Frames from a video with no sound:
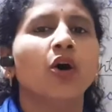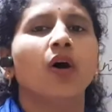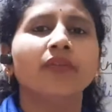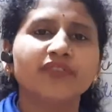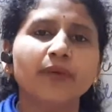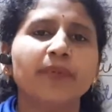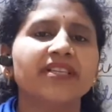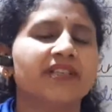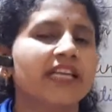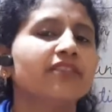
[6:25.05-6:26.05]
of the
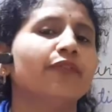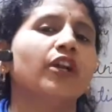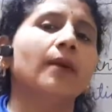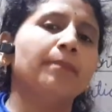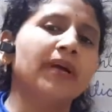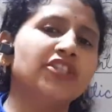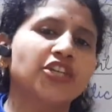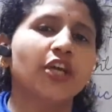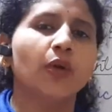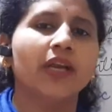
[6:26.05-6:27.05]
business for a
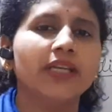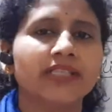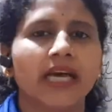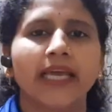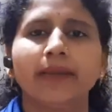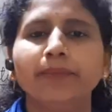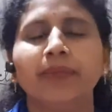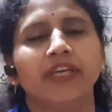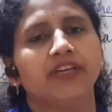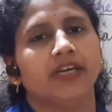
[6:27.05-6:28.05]
particular time
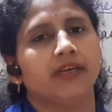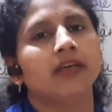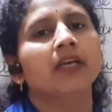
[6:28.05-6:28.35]
period.